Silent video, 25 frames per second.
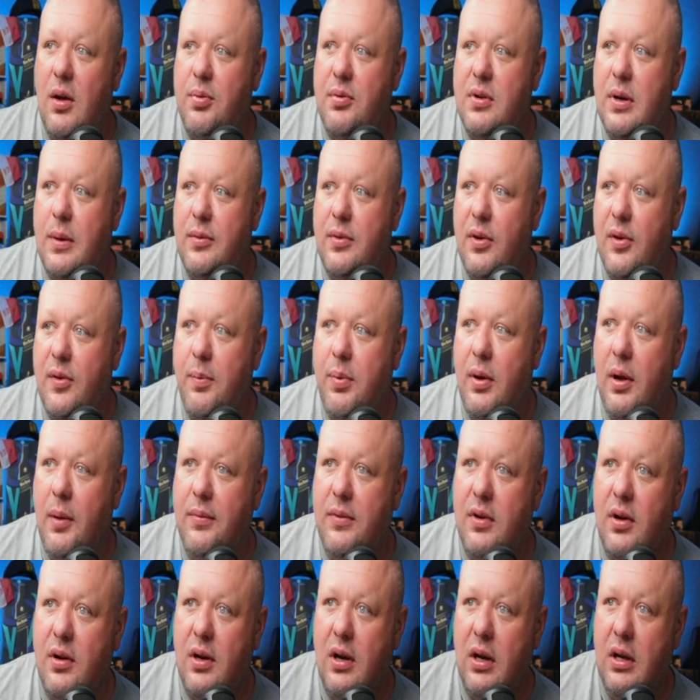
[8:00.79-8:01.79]
Crypto pumped
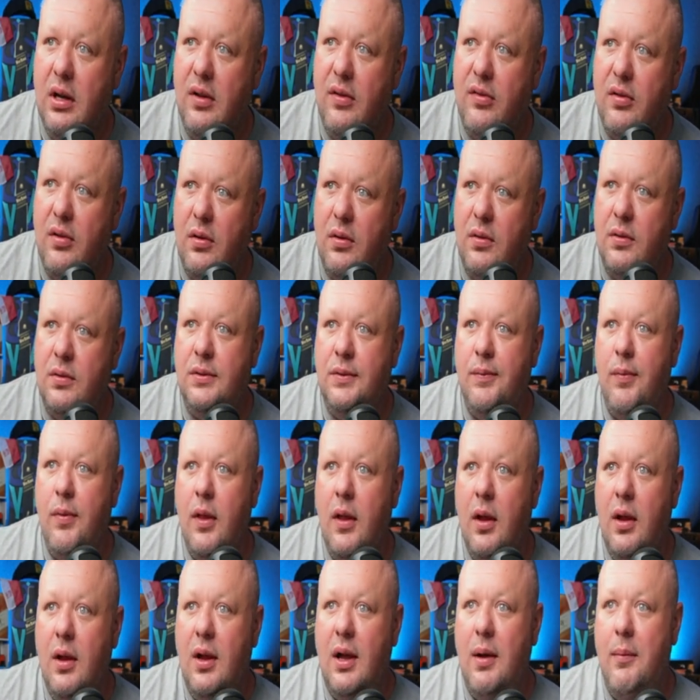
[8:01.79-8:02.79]
already, so
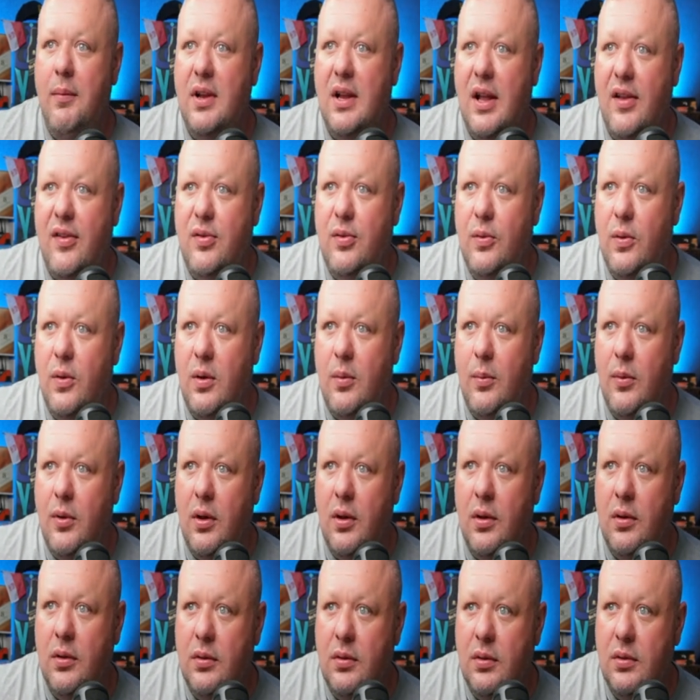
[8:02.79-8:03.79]
I mean that's
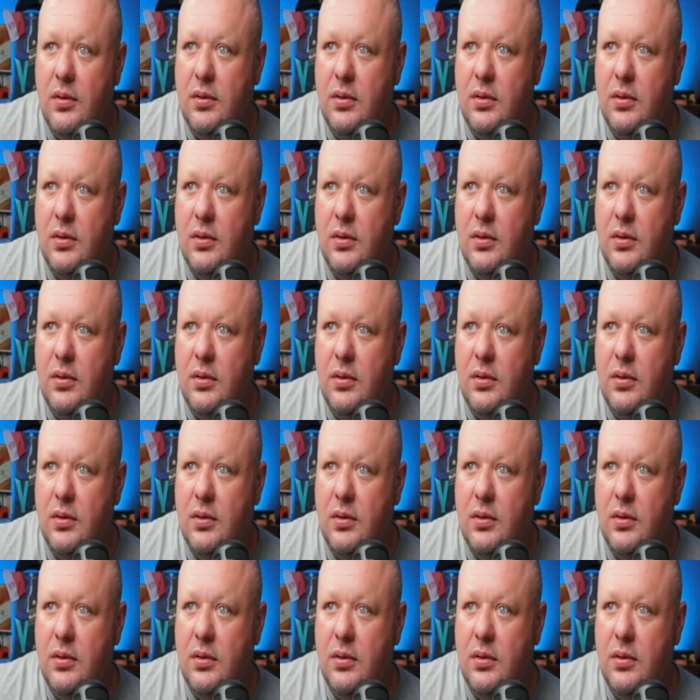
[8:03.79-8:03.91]
normal.